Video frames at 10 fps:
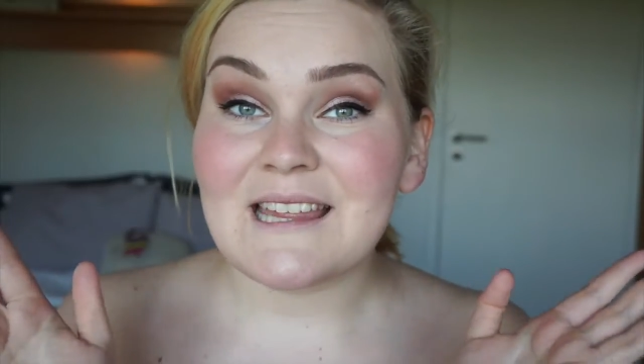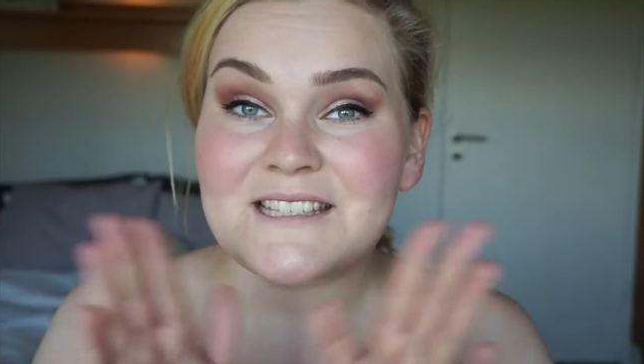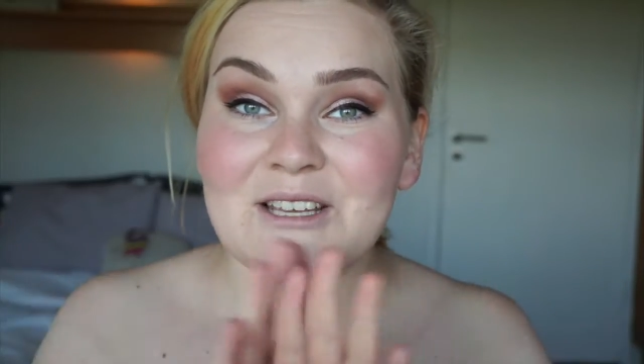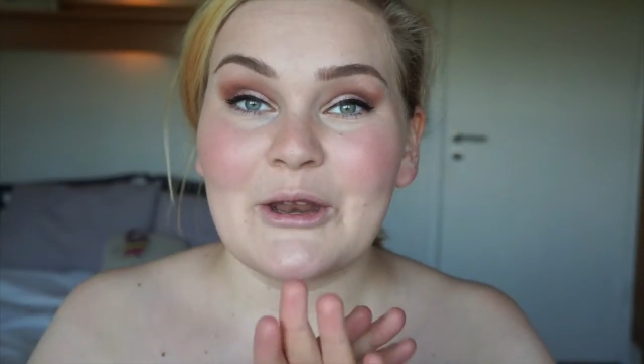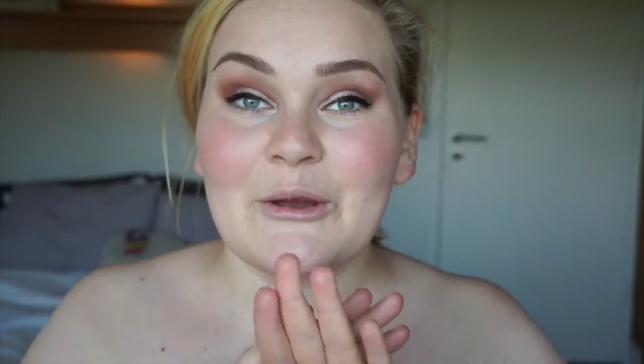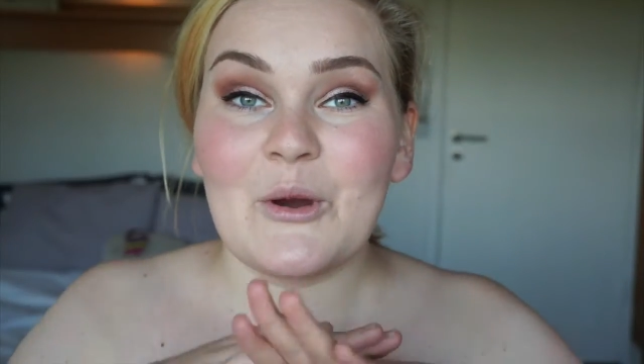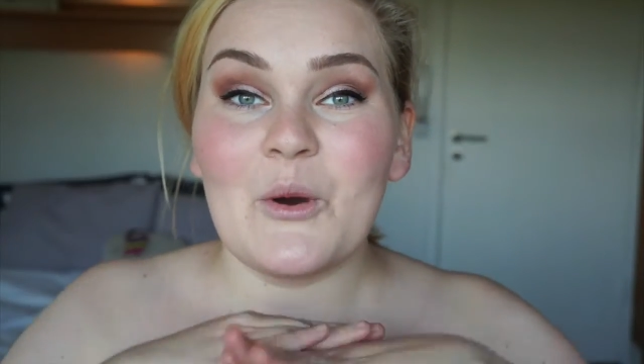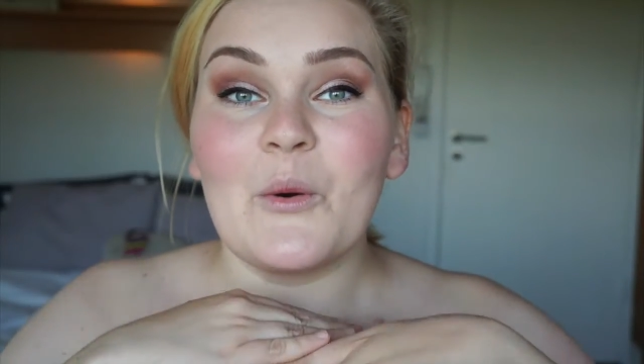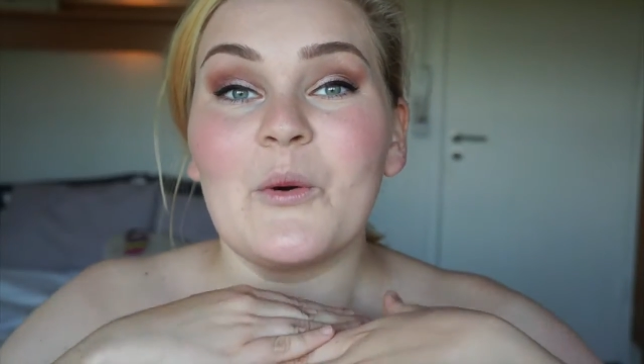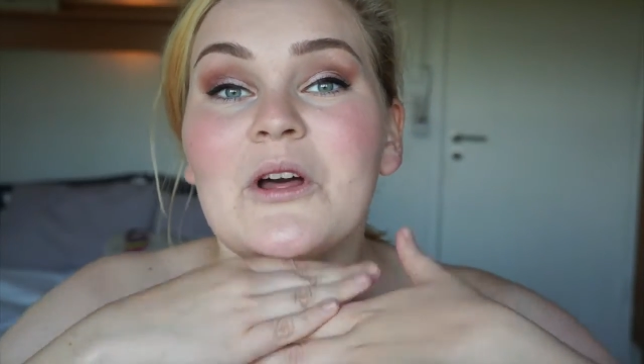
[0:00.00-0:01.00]
that's gonna
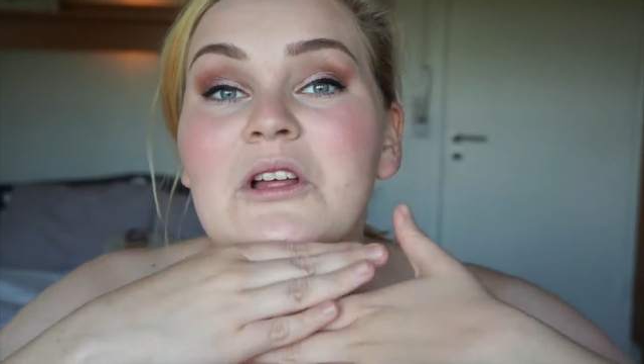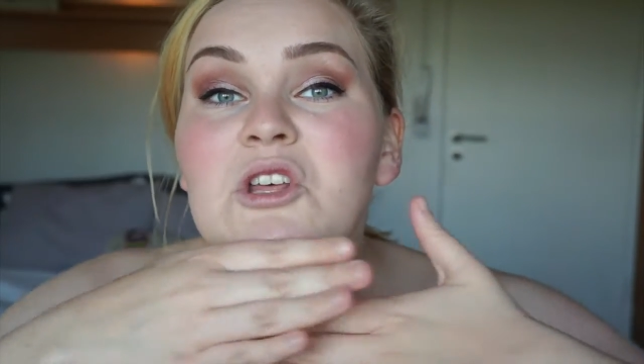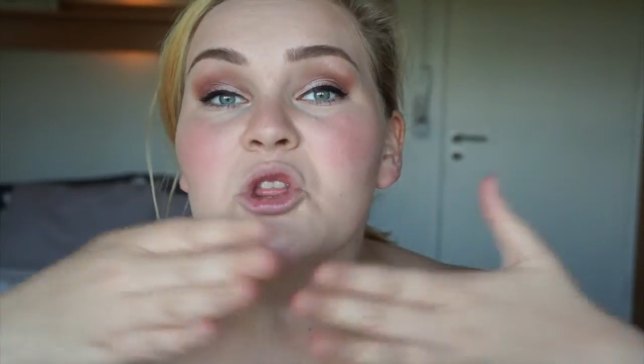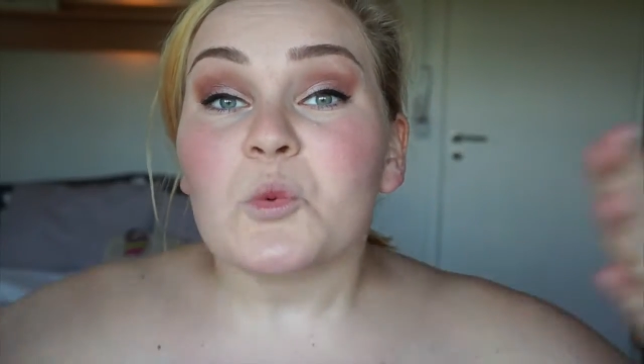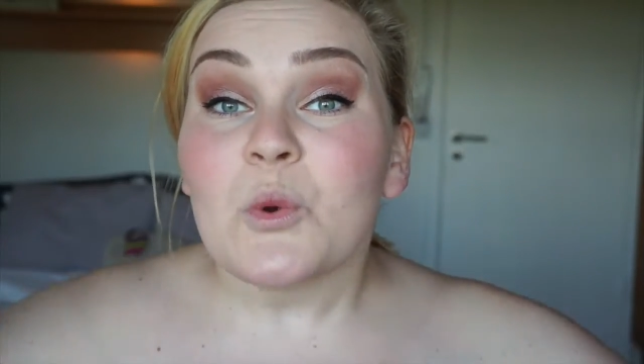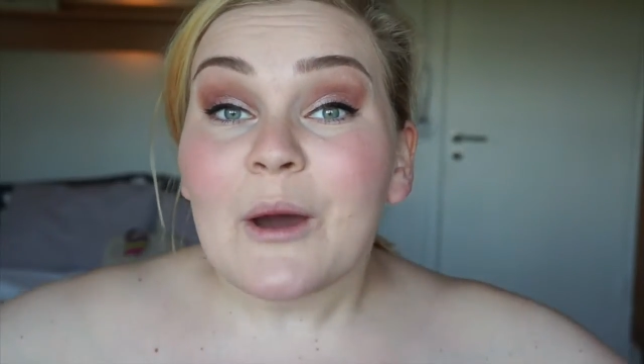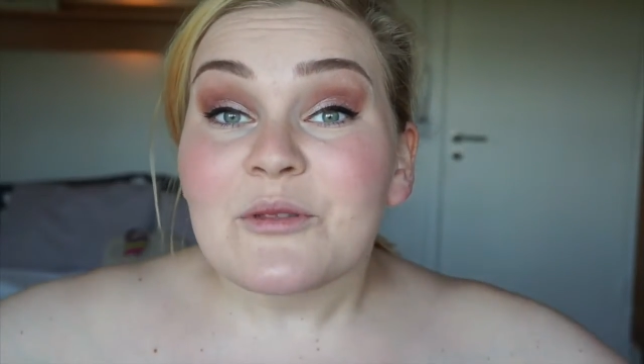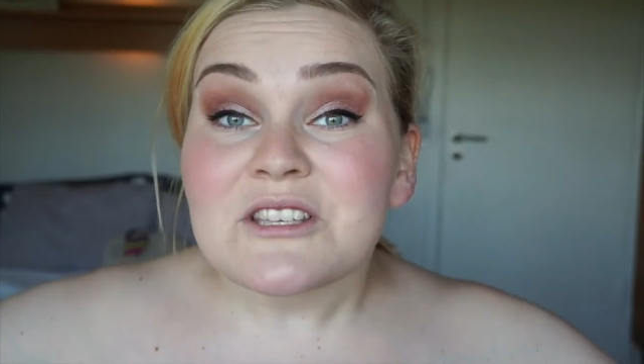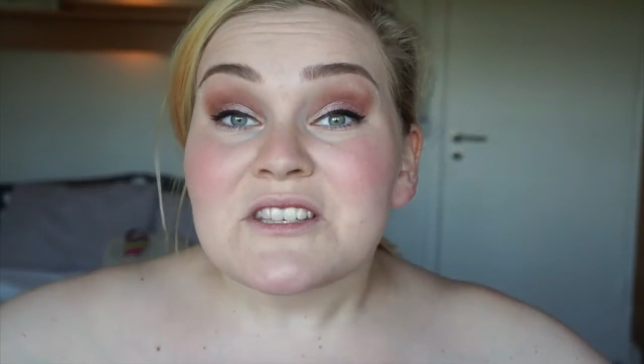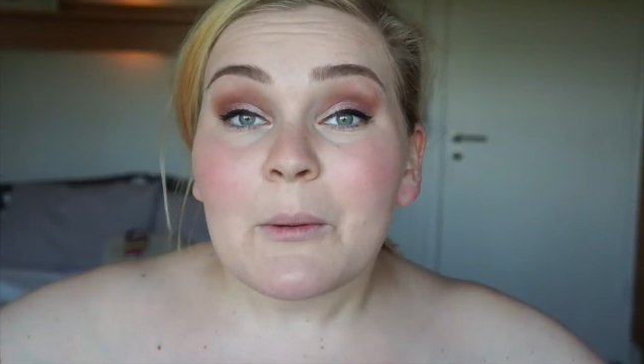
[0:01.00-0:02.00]
go throughout
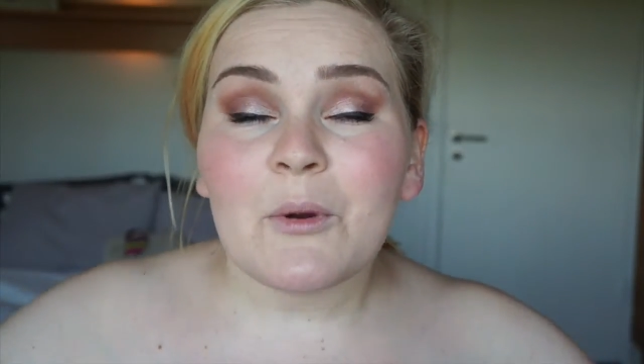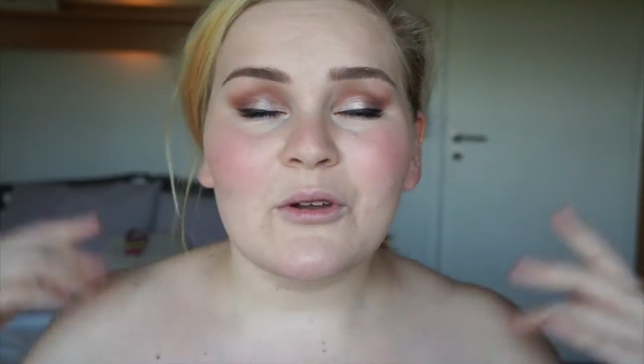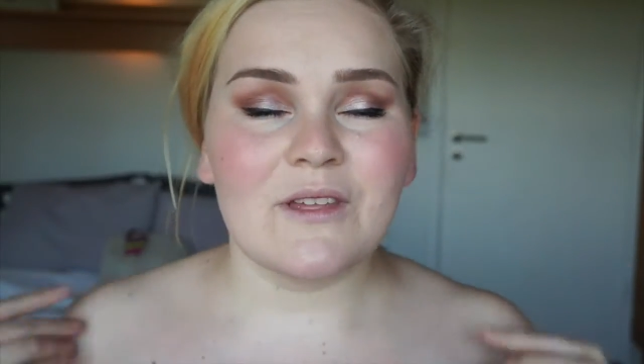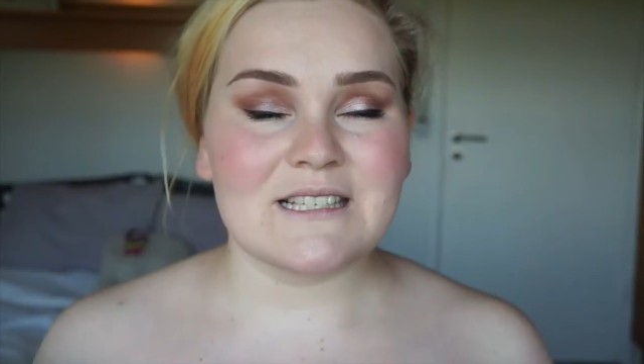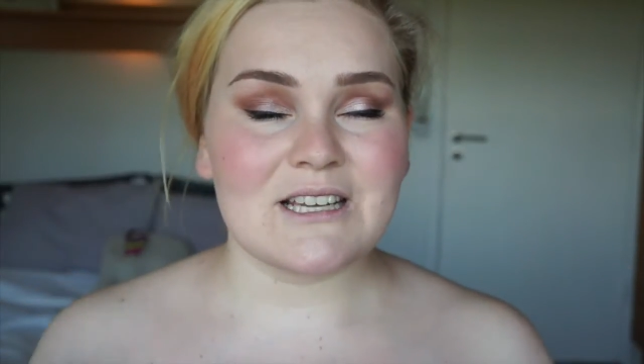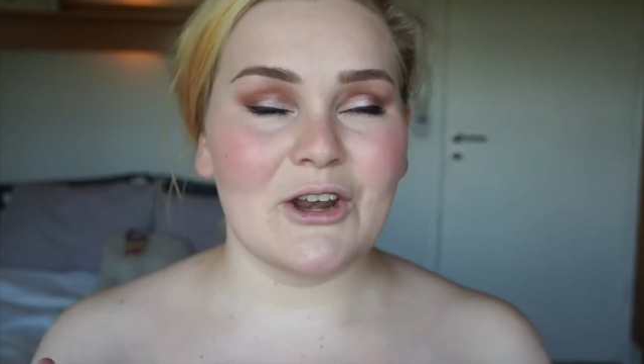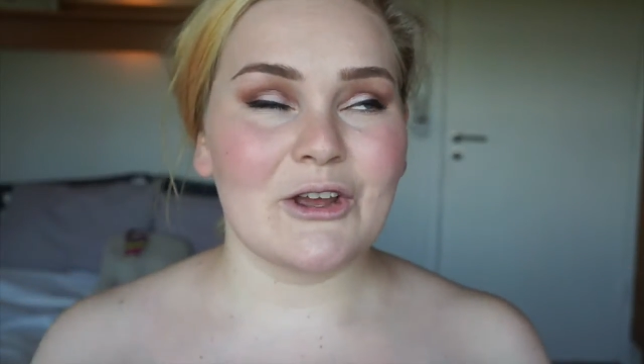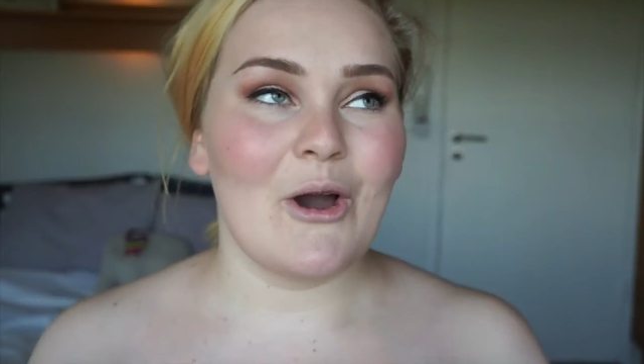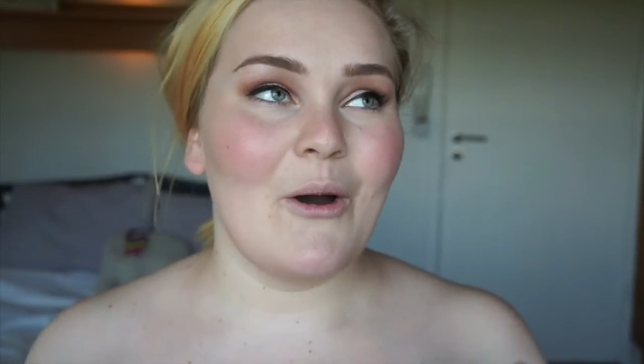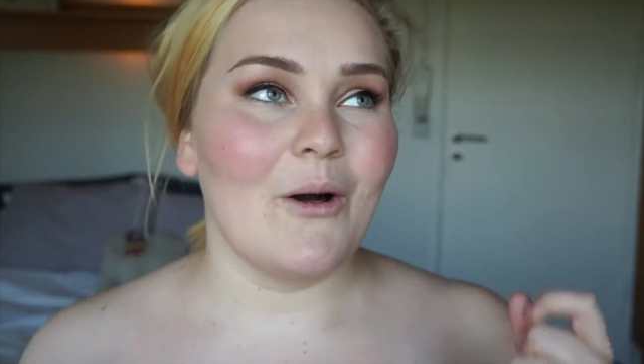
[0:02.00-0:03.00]
the summer that's gonna